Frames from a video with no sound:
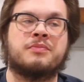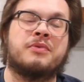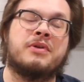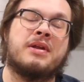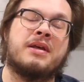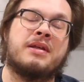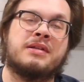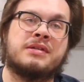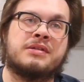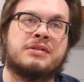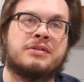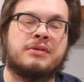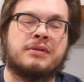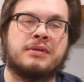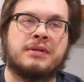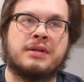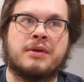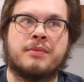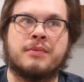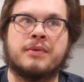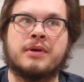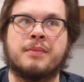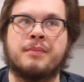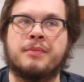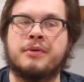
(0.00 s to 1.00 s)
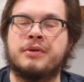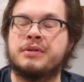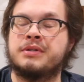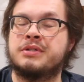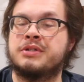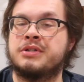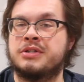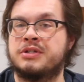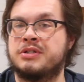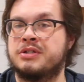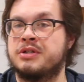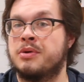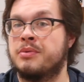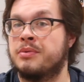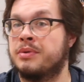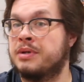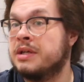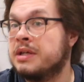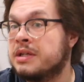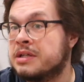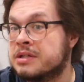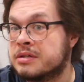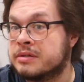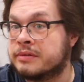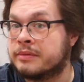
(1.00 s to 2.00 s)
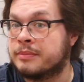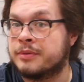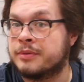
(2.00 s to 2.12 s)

We're not necessarily get rid of books, just don't get to the